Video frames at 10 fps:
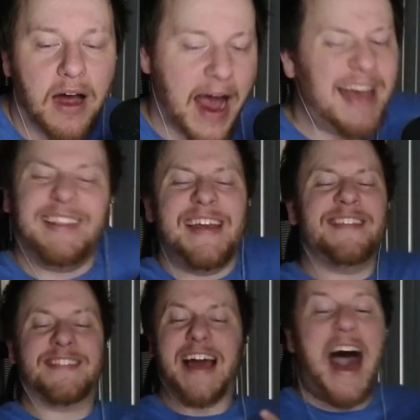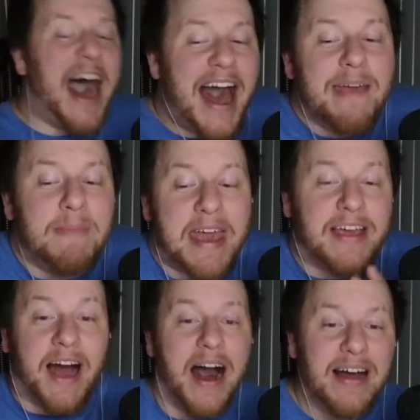At least I
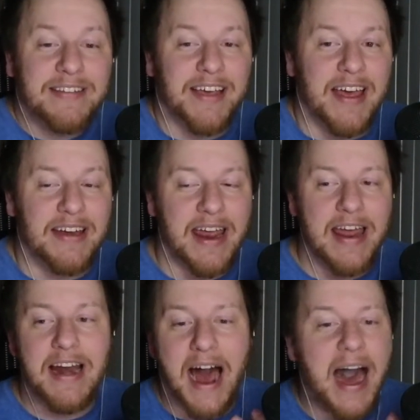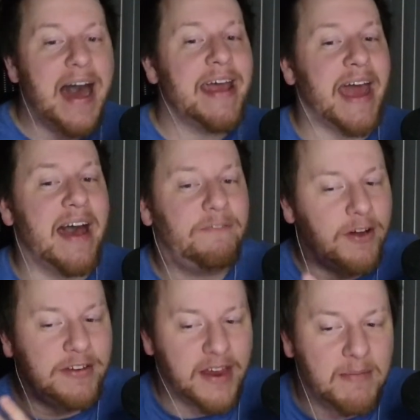make content and I have
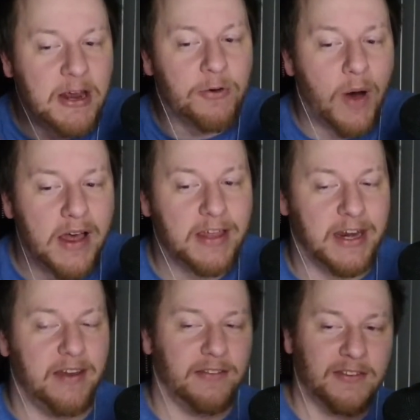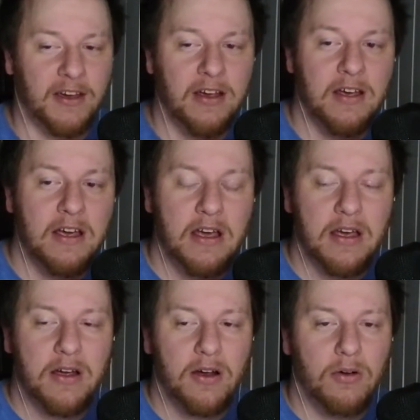redeeming qualities.
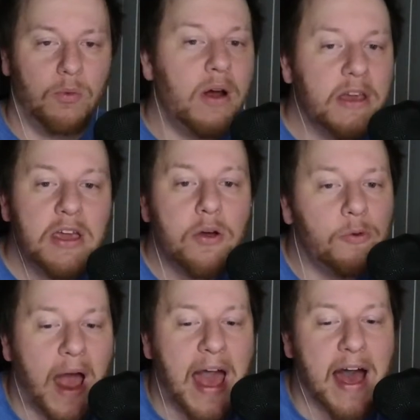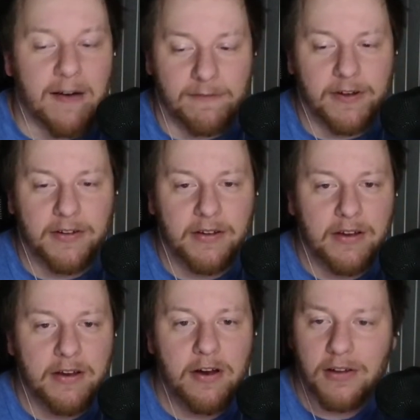What do you have?
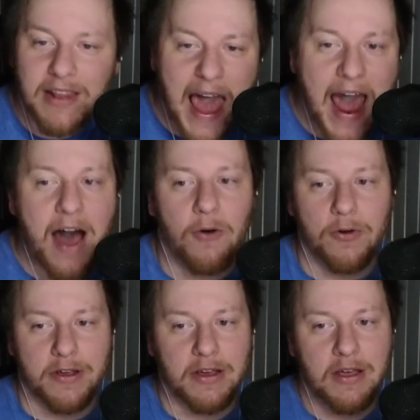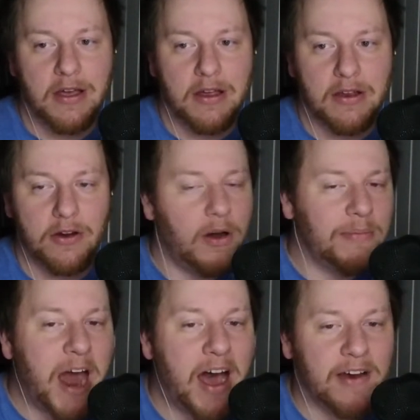You're loud. You're
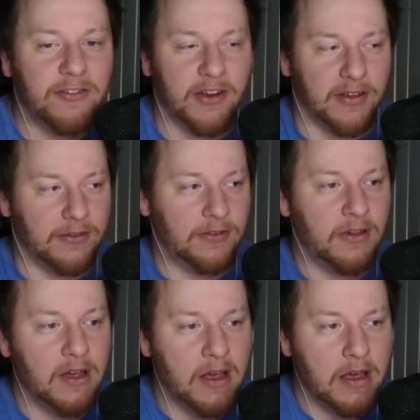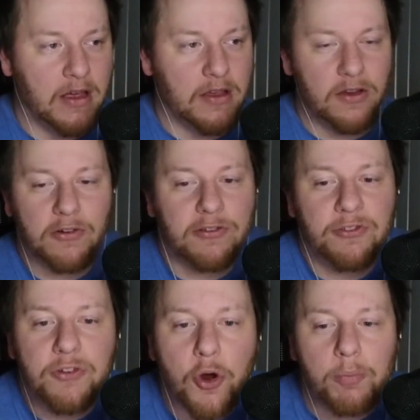obnoxious. You're
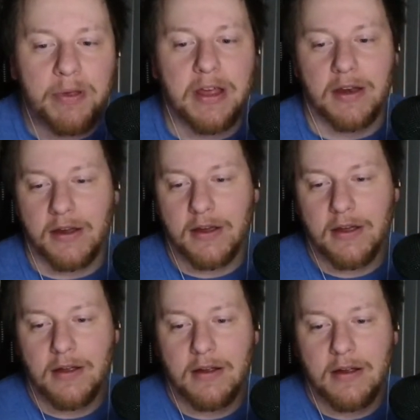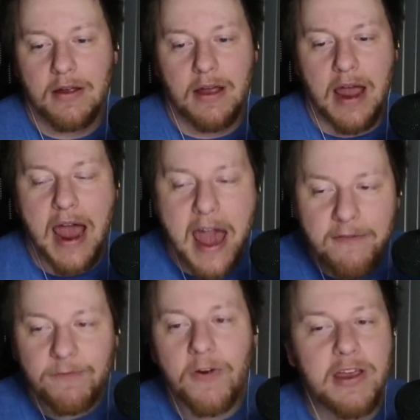stupid.
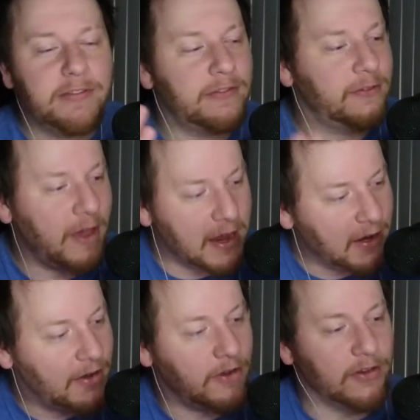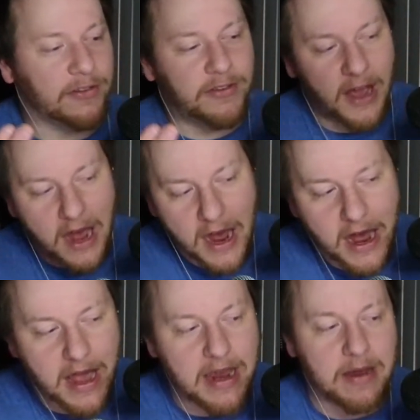Every single
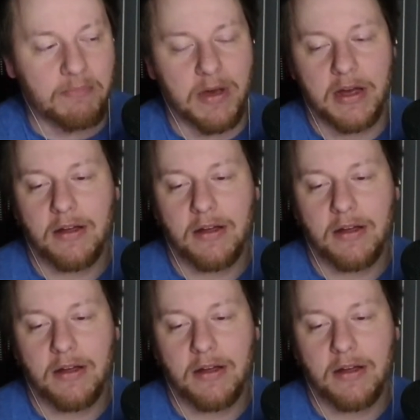time.